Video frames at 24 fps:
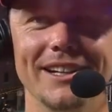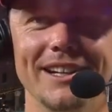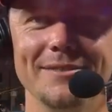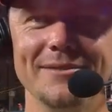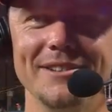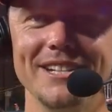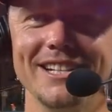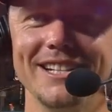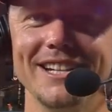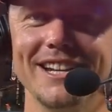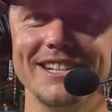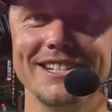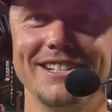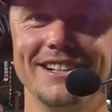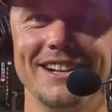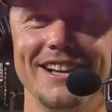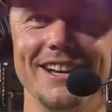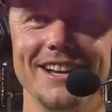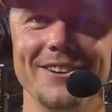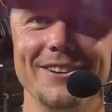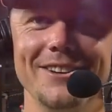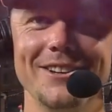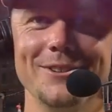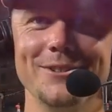I mean,
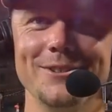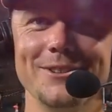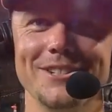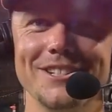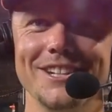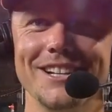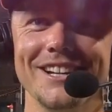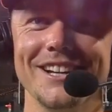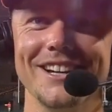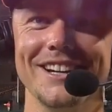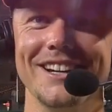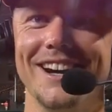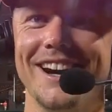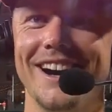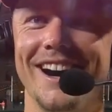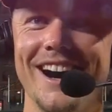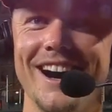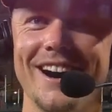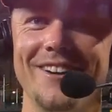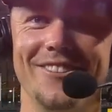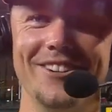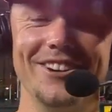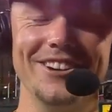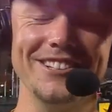yesterday it was a
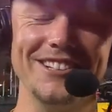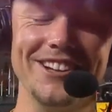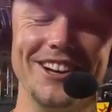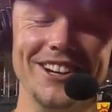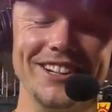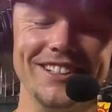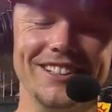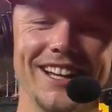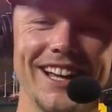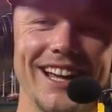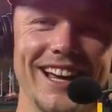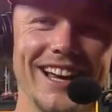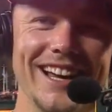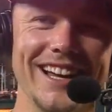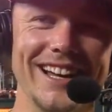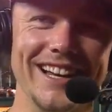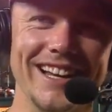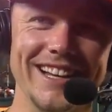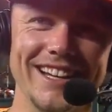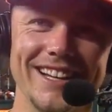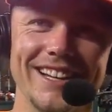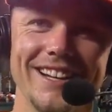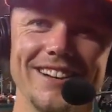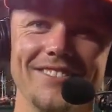hot one, long
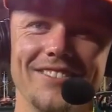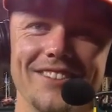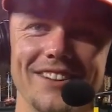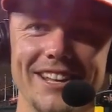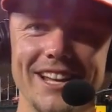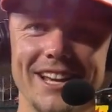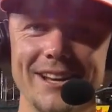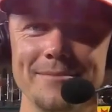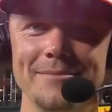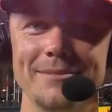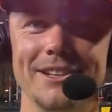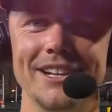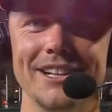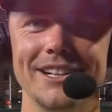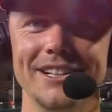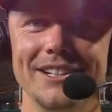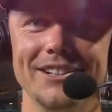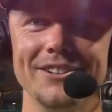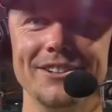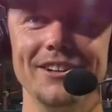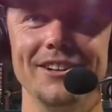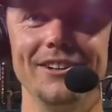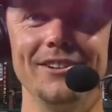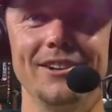day, and uh, for them to
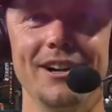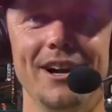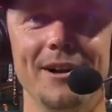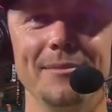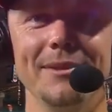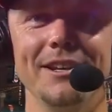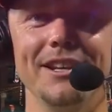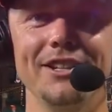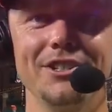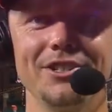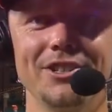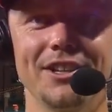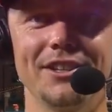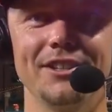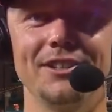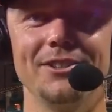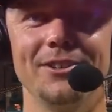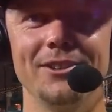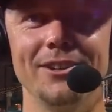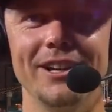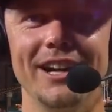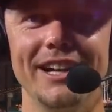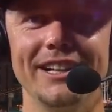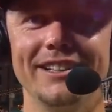you know come in and shut the
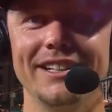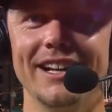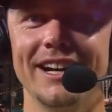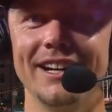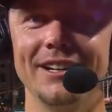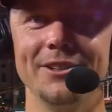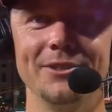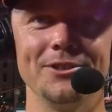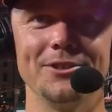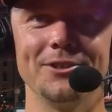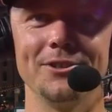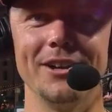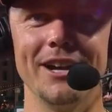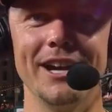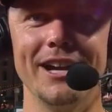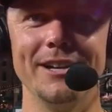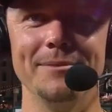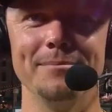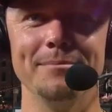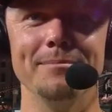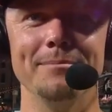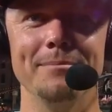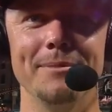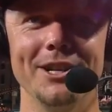door like that, it was
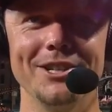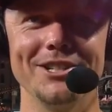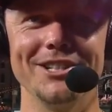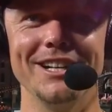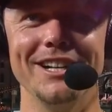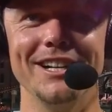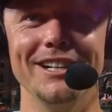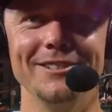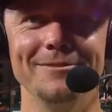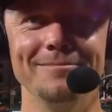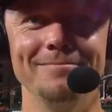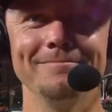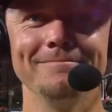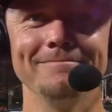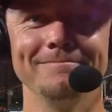great and much needed.